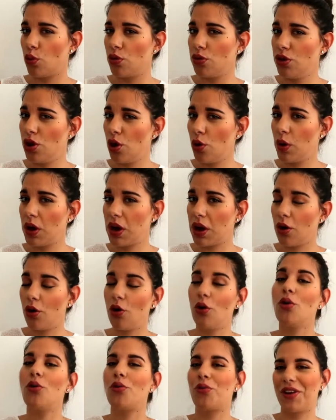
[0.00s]

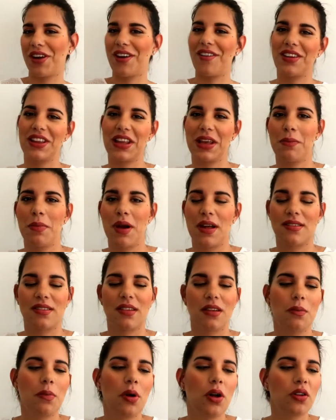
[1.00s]
know-it-all regarding
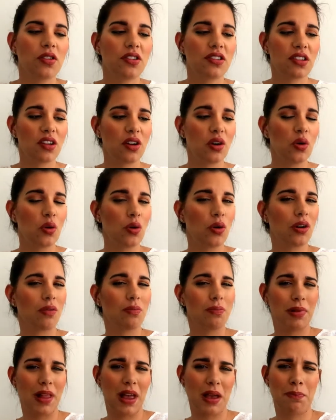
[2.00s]
basketball so
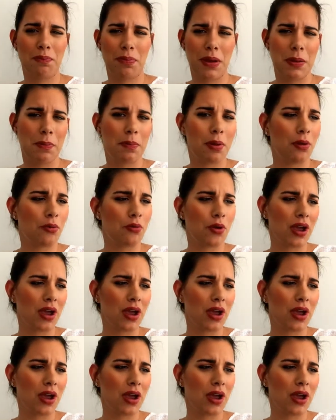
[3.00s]
black people